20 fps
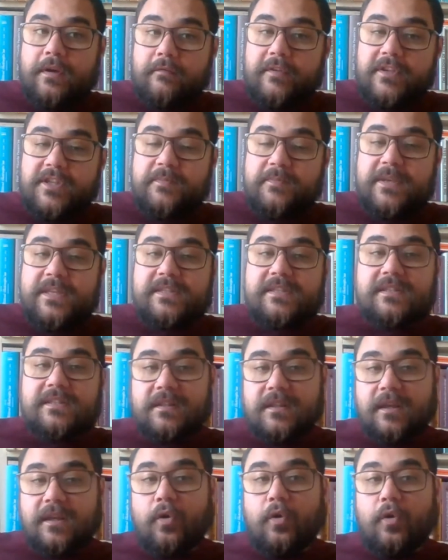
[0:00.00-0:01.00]
which means
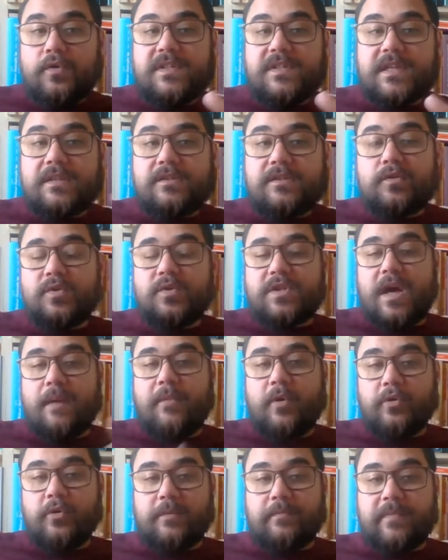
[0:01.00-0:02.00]
the consensus
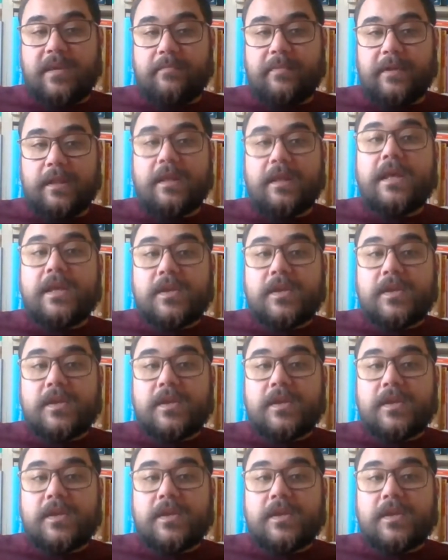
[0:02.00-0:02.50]
among the people.